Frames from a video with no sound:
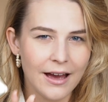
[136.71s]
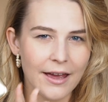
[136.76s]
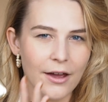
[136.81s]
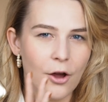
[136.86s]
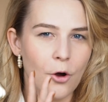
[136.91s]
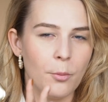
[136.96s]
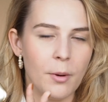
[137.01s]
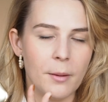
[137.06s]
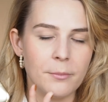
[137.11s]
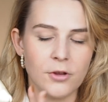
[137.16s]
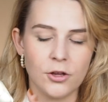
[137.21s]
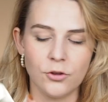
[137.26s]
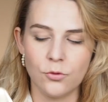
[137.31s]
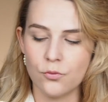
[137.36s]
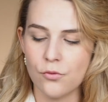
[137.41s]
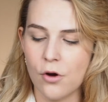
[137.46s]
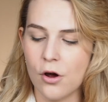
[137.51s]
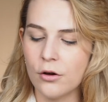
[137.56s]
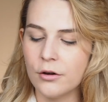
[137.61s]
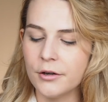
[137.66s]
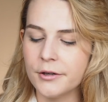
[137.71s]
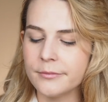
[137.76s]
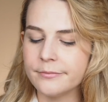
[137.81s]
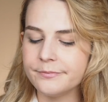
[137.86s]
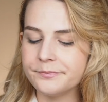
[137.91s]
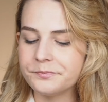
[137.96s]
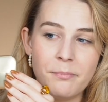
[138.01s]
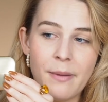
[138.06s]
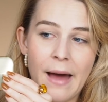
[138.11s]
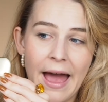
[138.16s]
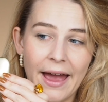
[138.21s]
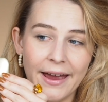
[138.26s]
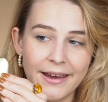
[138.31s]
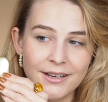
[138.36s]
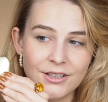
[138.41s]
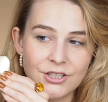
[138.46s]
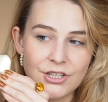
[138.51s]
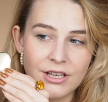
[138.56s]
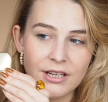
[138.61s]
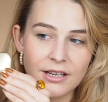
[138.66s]
I hope I'm not wrong.
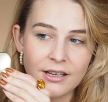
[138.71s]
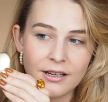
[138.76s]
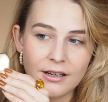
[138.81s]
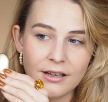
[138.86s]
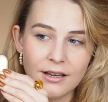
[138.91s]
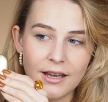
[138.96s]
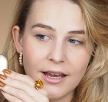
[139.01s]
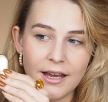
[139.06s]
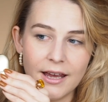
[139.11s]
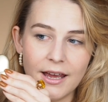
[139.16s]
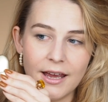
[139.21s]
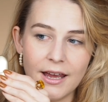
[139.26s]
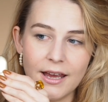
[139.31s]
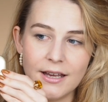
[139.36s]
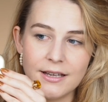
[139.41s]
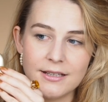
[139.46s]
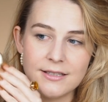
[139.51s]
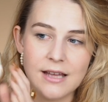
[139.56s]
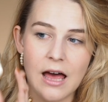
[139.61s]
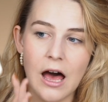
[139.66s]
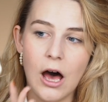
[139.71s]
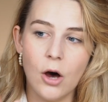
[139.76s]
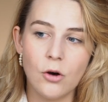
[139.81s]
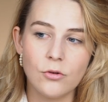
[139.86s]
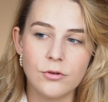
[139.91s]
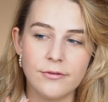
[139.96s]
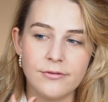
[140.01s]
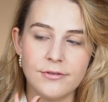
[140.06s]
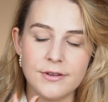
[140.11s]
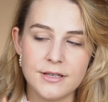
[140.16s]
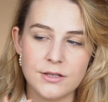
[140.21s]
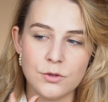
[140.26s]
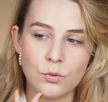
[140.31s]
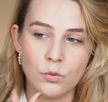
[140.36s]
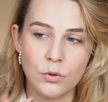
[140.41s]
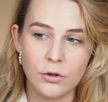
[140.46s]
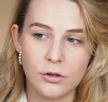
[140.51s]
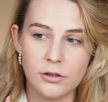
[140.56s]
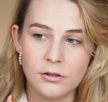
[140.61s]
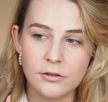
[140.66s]
Packaging is out of this
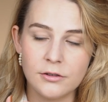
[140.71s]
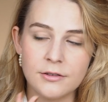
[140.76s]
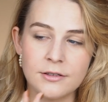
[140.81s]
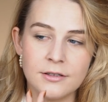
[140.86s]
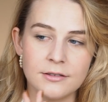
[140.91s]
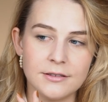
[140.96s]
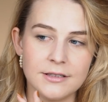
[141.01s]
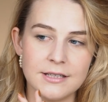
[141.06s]
world.